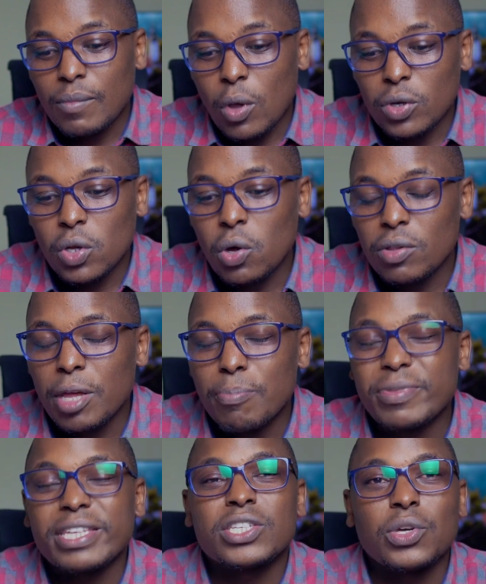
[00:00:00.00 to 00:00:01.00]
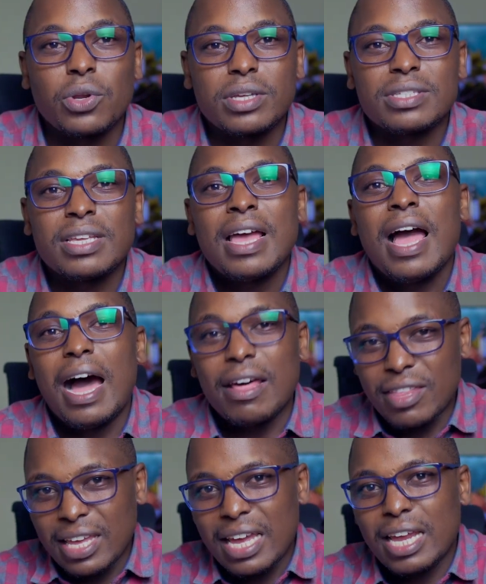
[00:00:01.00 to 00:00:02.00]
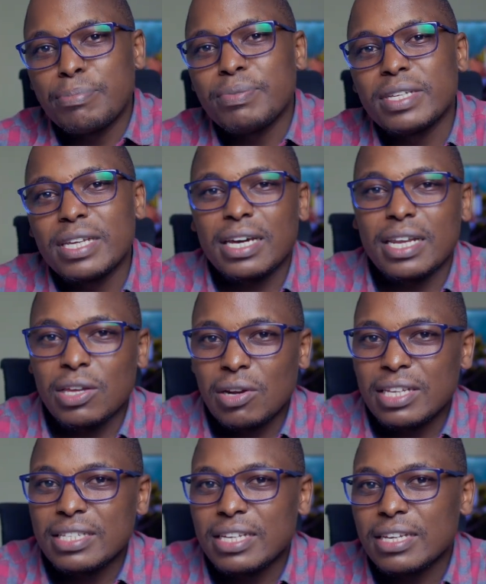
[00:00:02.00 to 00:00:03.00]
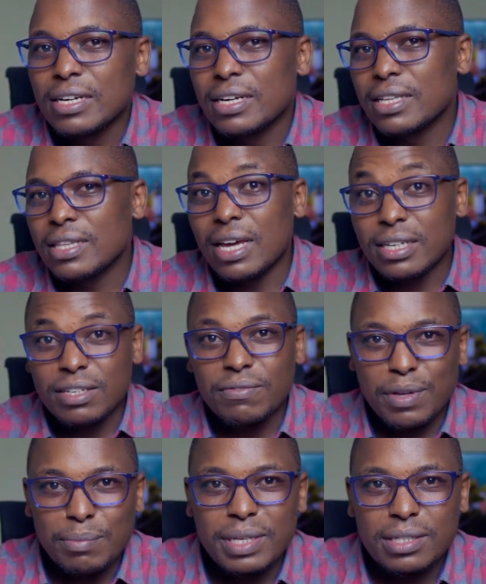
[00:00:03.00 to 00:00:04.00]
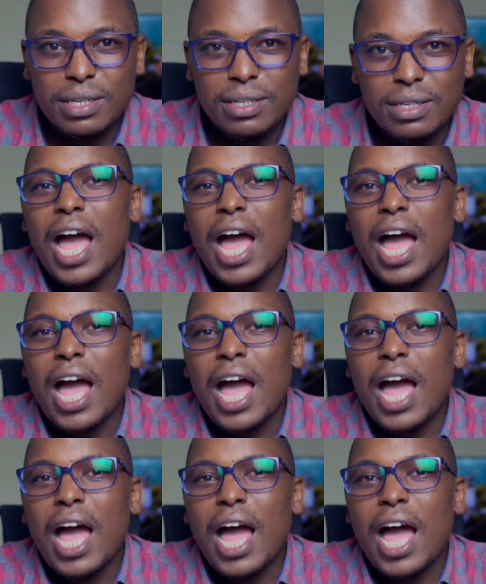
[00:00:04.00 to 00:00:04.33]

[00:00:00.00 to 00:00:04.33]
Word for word: what do you call them? The steroids, and they help in regulating that inflammation.